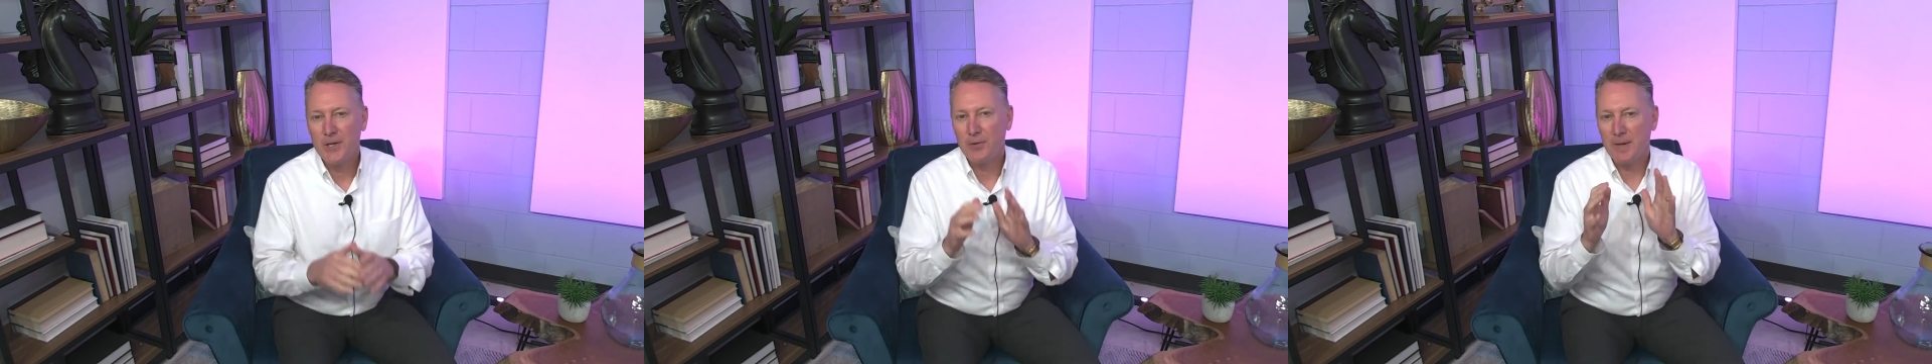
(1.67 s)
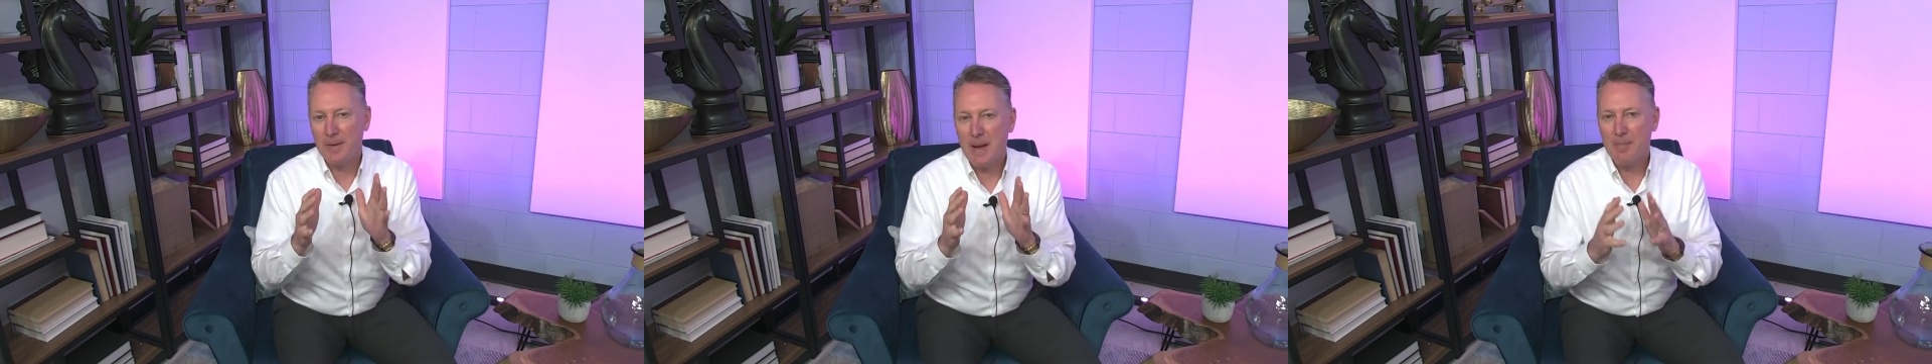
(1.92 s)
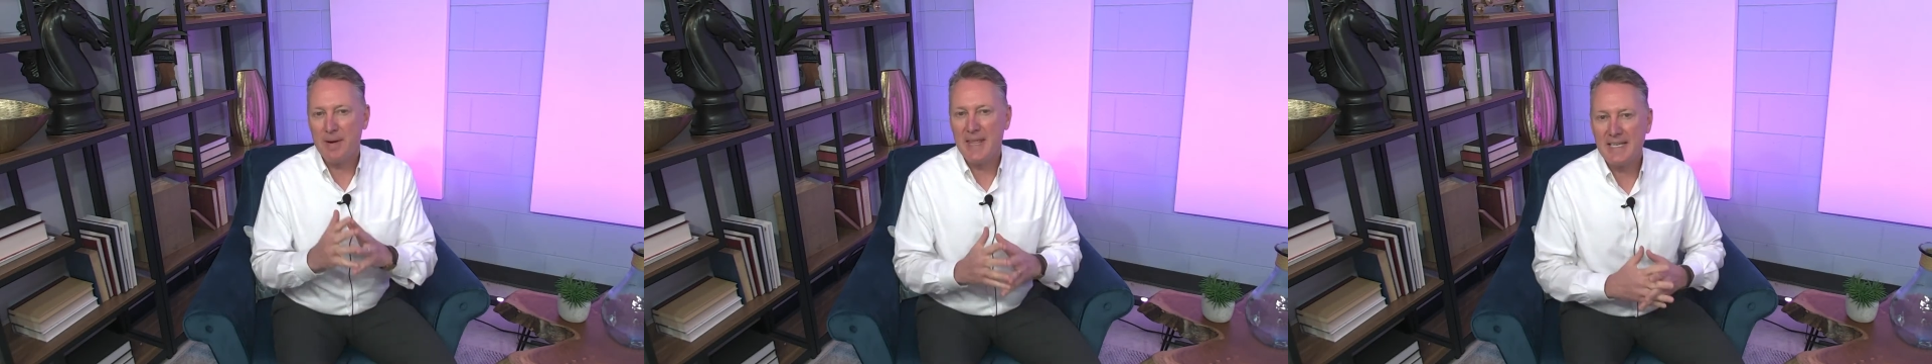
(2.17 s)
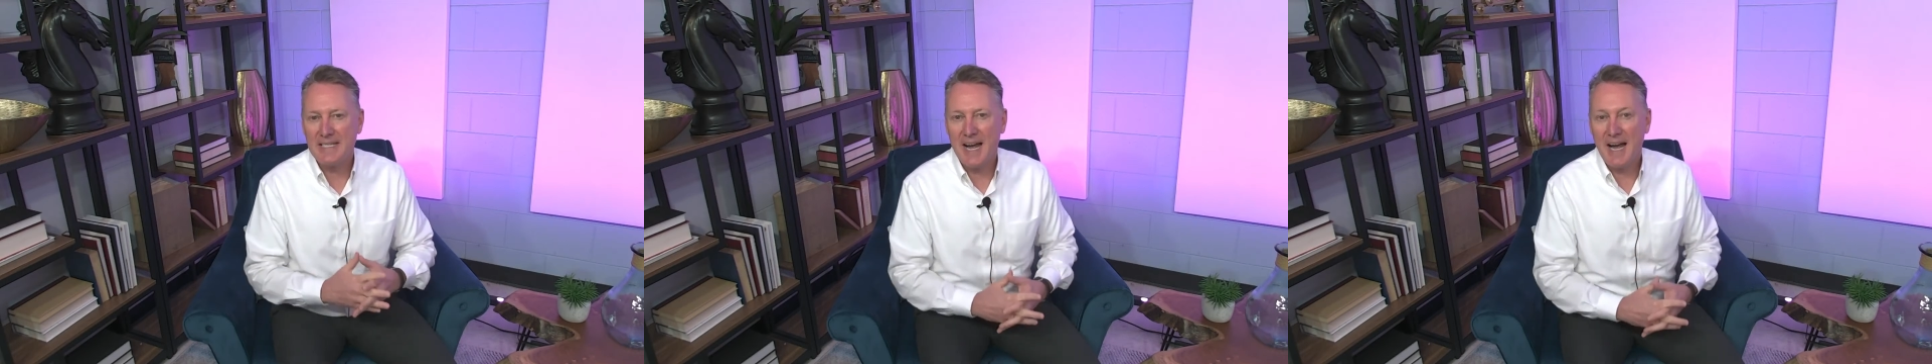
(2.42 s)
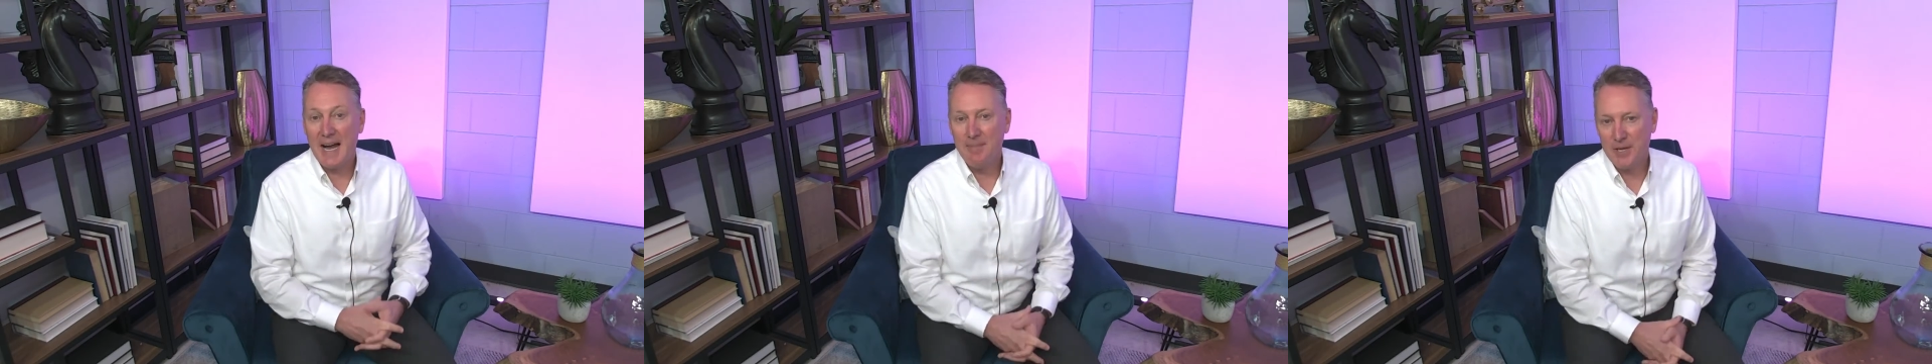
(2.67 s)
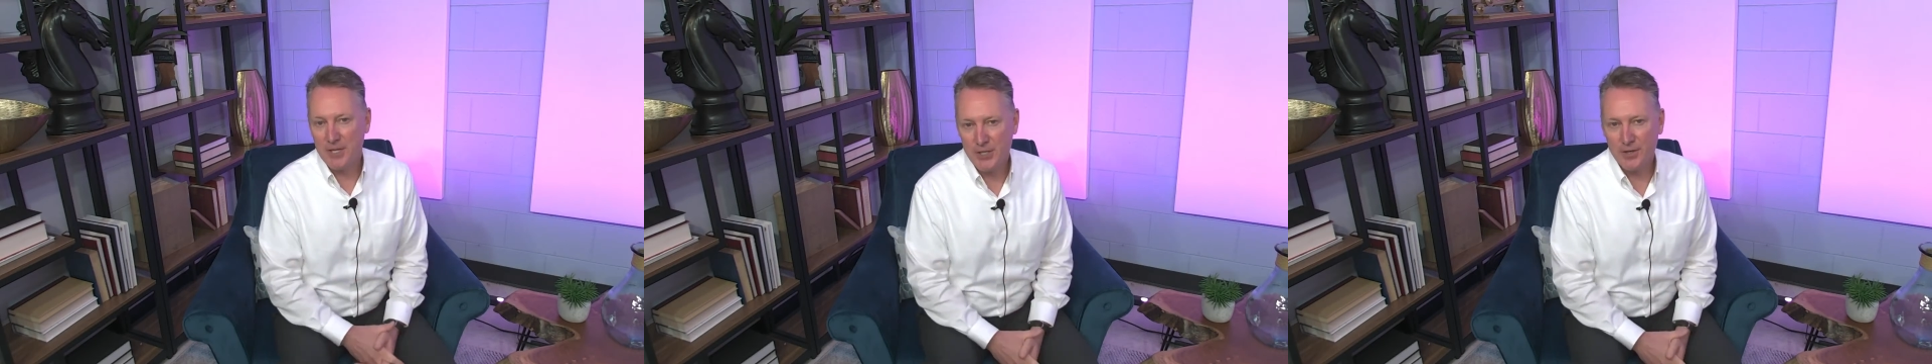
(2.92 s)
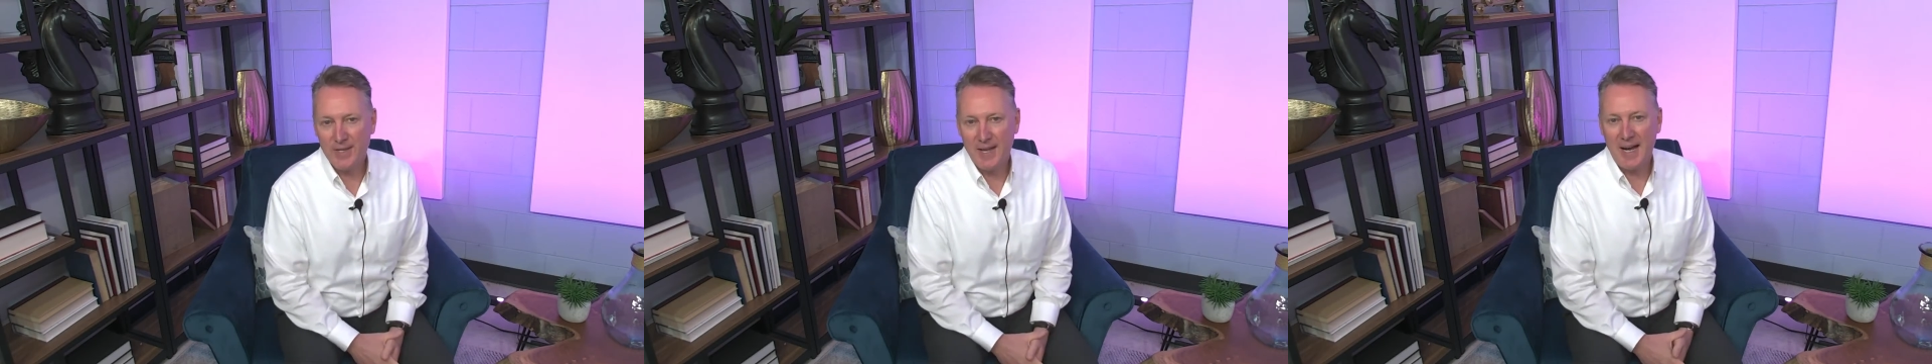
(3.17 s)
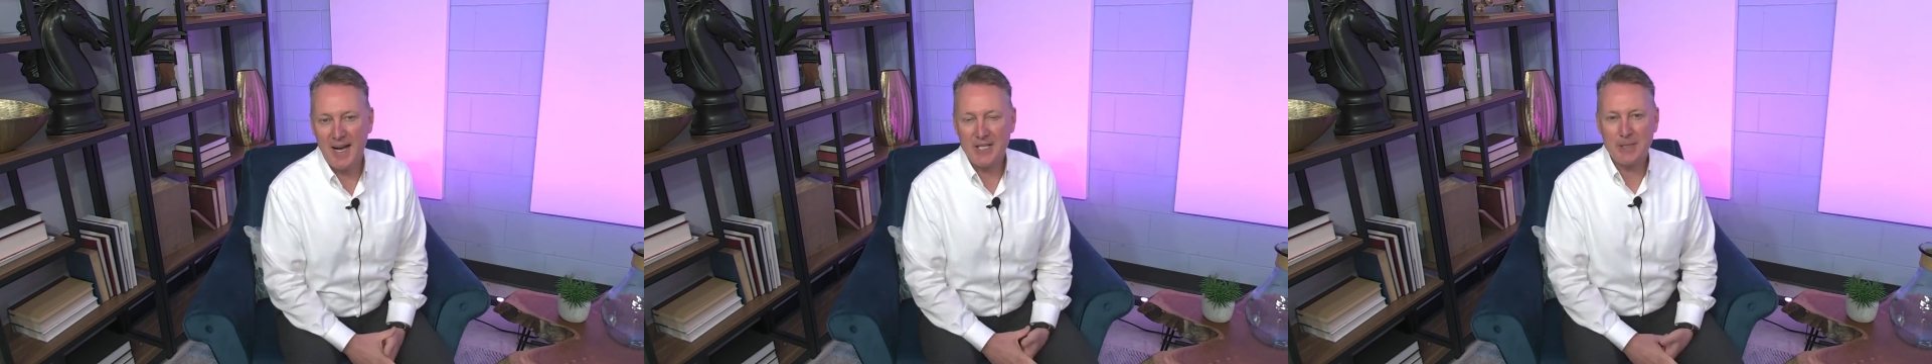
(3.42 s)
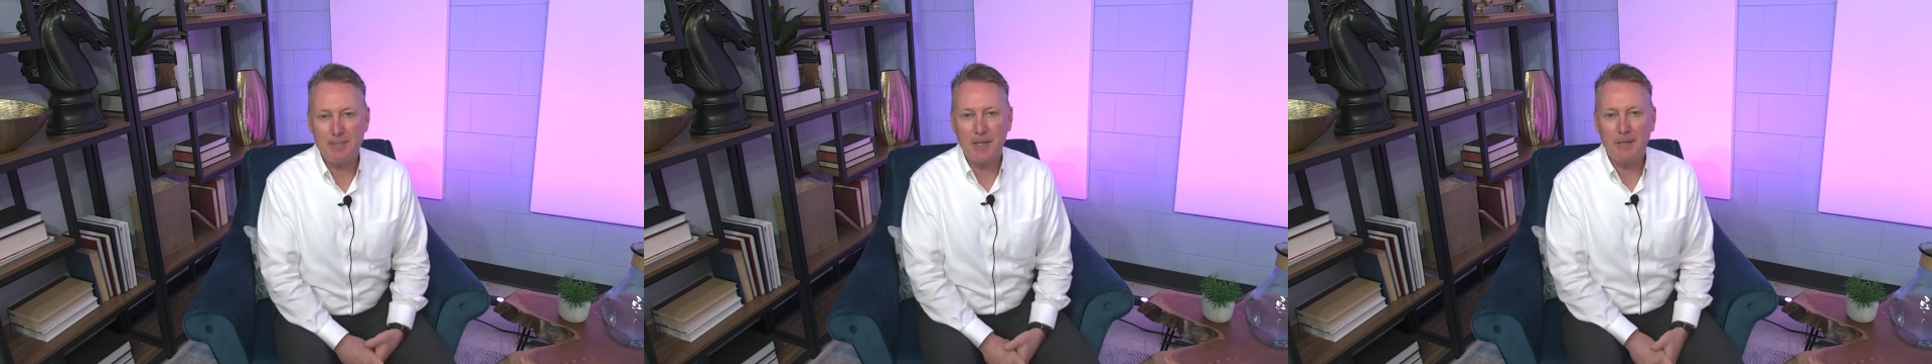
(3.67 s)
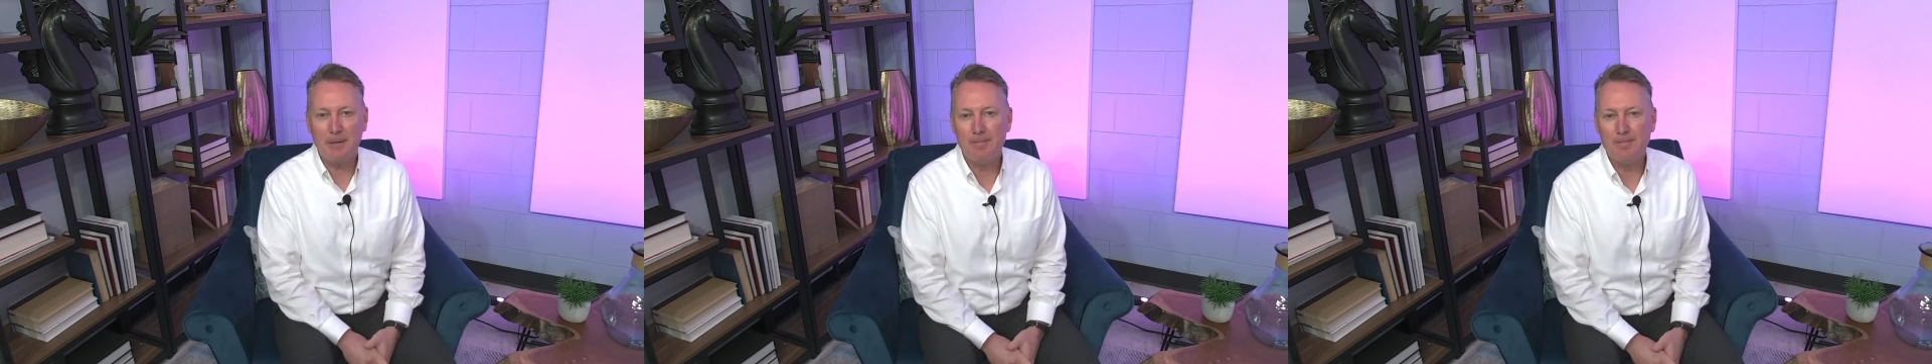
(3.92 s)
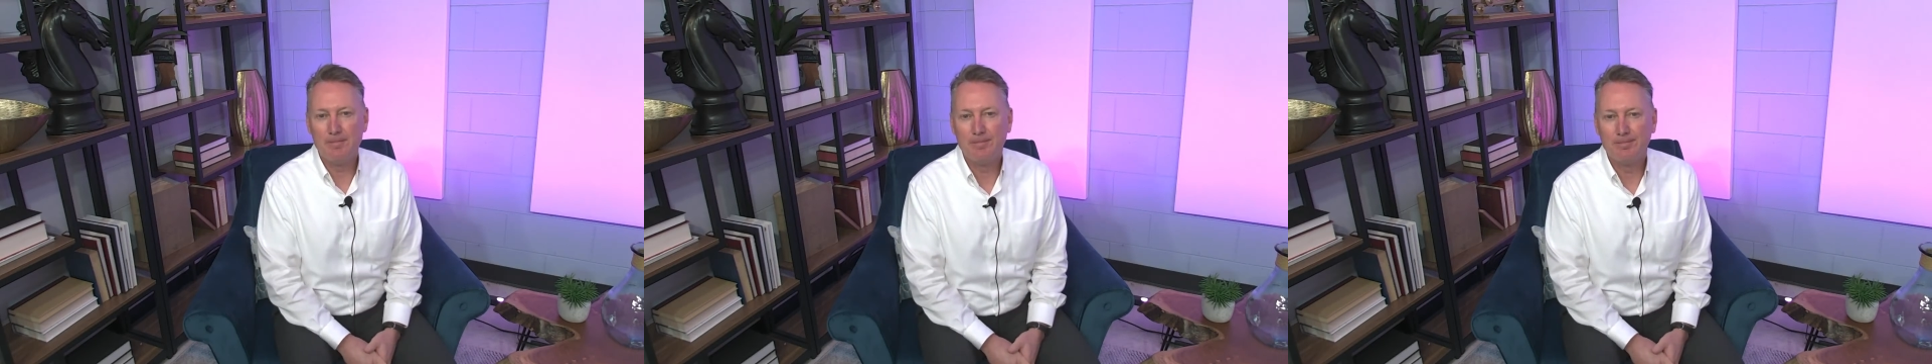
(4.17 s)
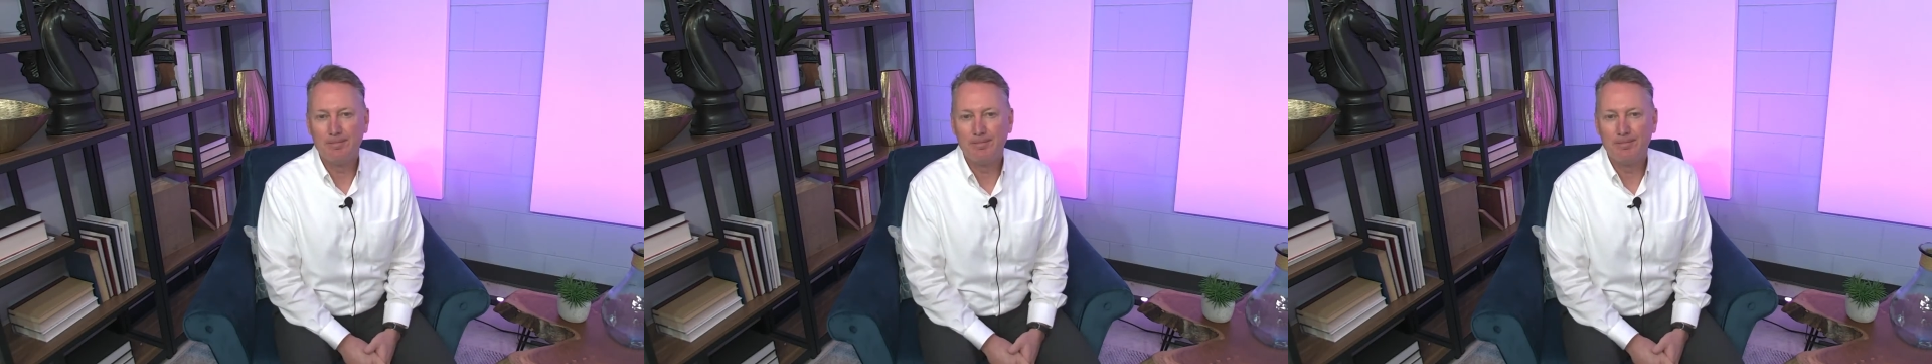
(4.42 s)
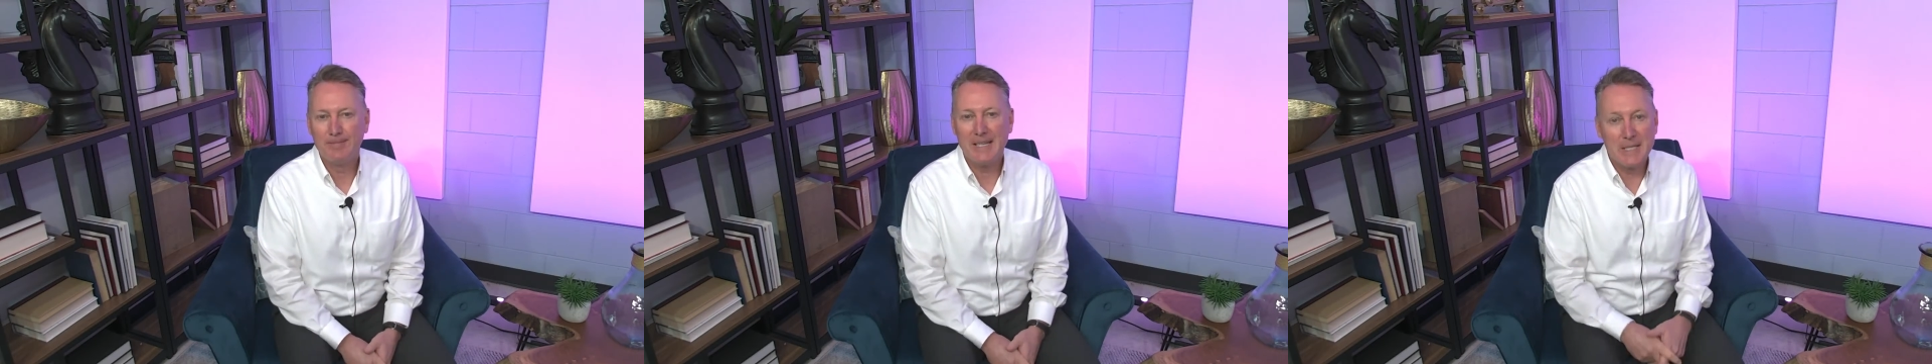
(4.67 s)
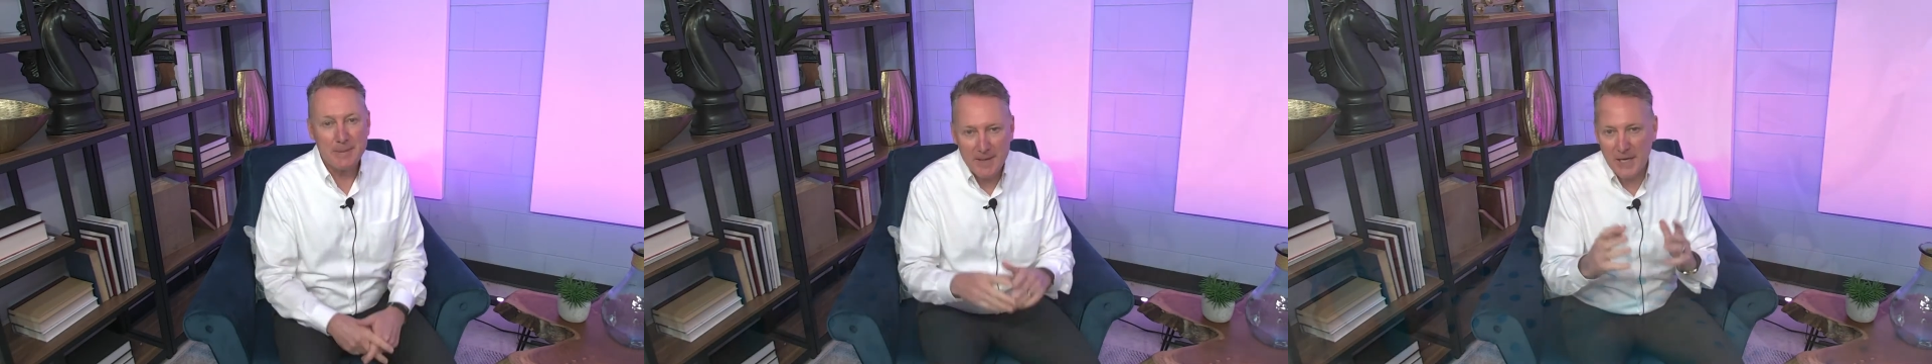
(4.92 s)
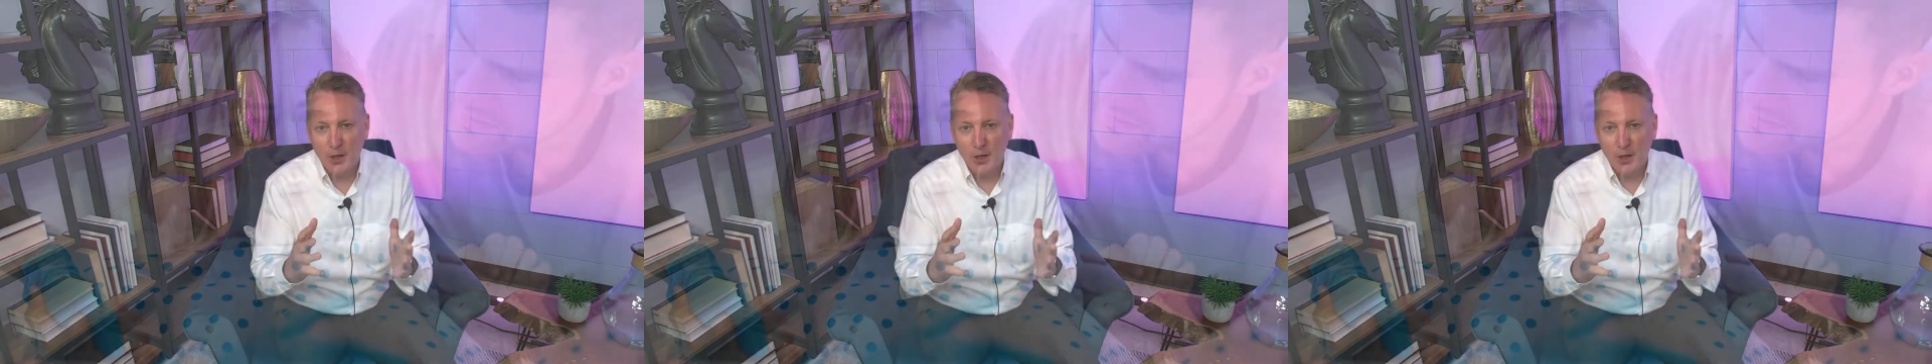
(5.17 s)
Remember that time that you're in the hospital. It's been a